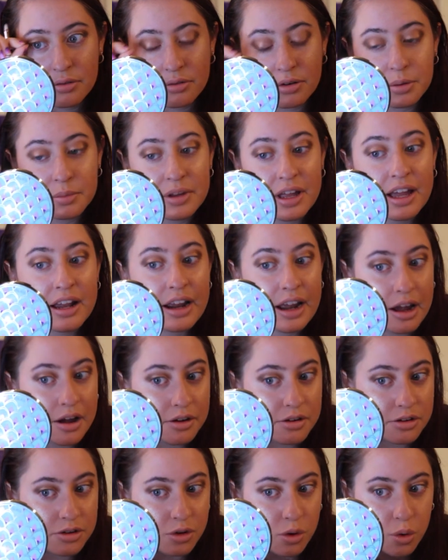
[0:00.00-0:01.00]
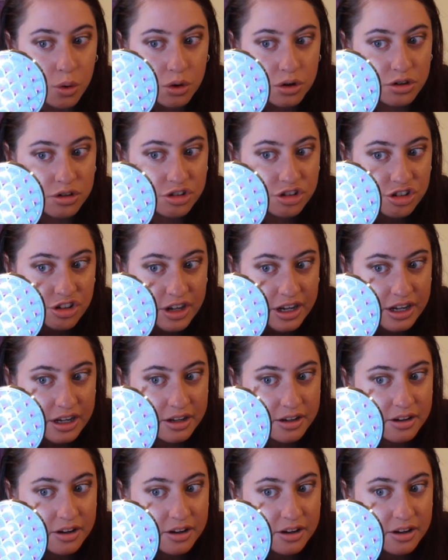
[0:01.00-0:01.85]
from that outer corner shade,